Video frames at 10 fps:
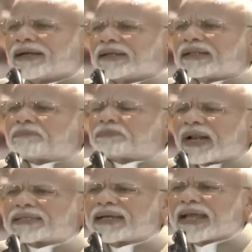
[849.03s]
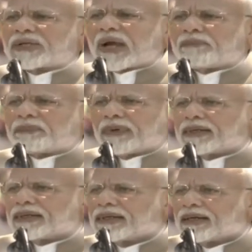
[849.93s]
the President of
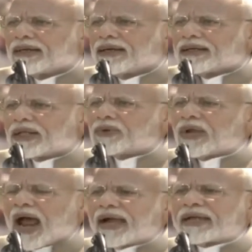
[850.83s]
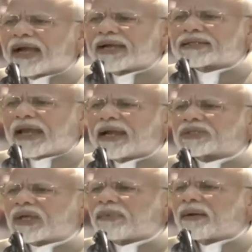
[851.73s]
the United
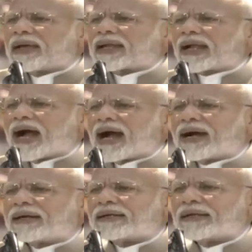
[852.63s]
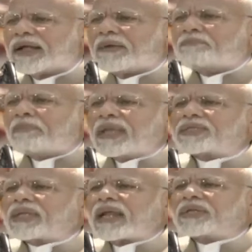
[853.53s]
States of America,
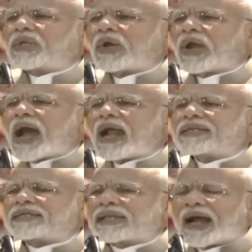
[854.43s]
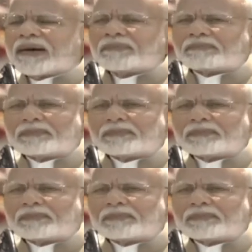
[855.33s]
Mr. Donald Trump.